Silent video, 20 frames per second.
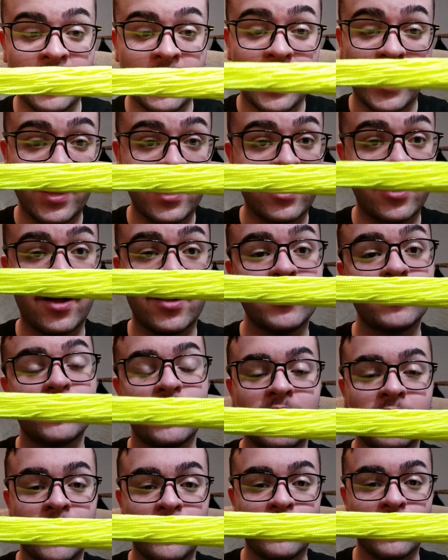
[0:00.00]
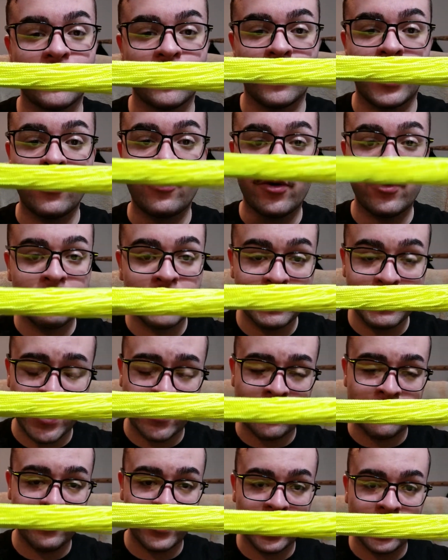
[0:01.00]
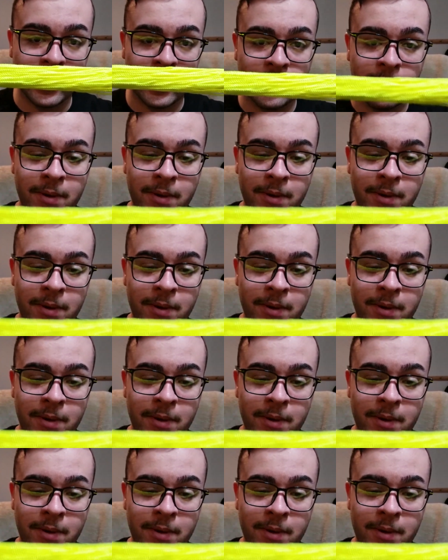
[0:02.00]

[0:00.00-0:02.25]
and I got 100 of them, so I won't be complaining